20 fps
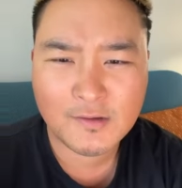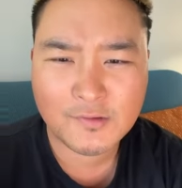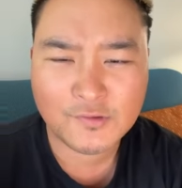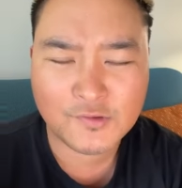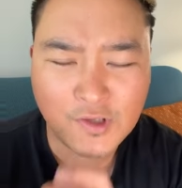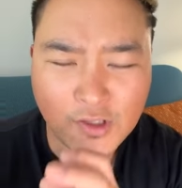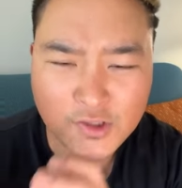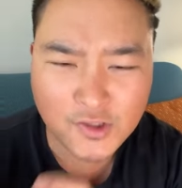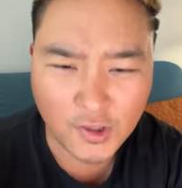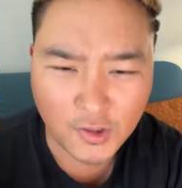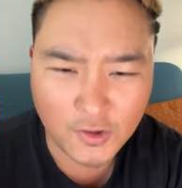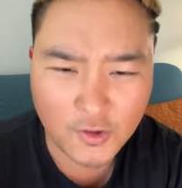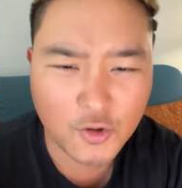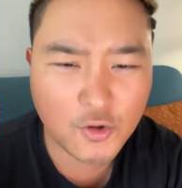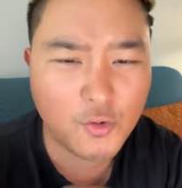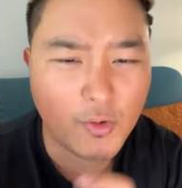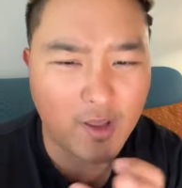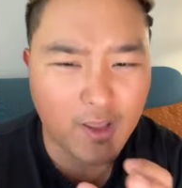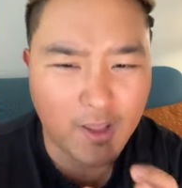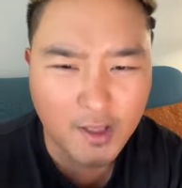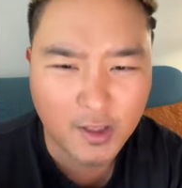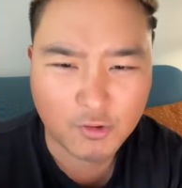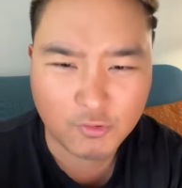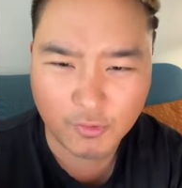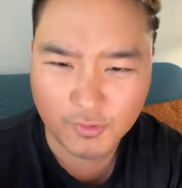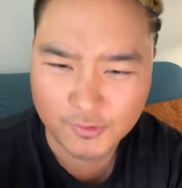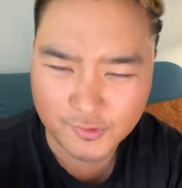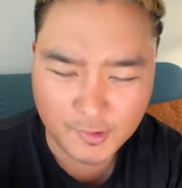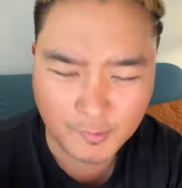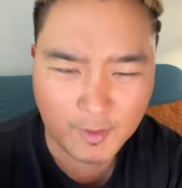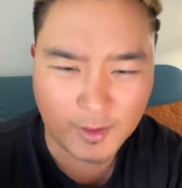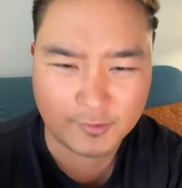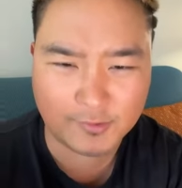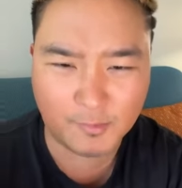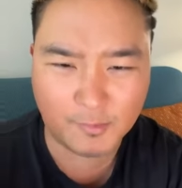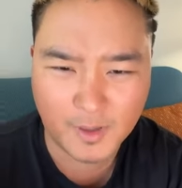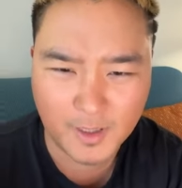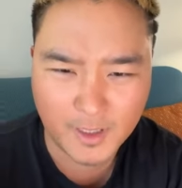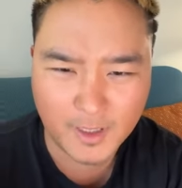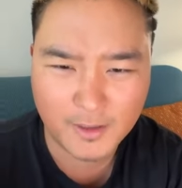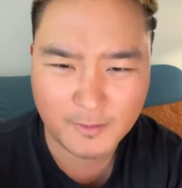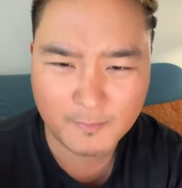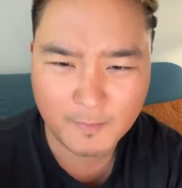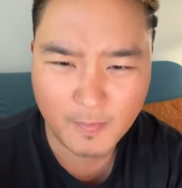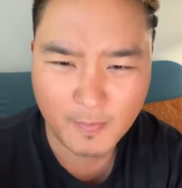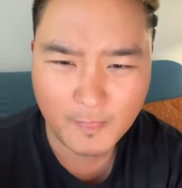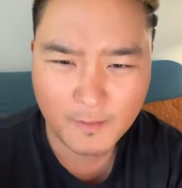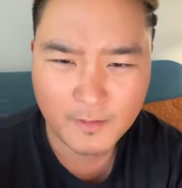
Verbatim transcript: such a new increase. Come on, somebody.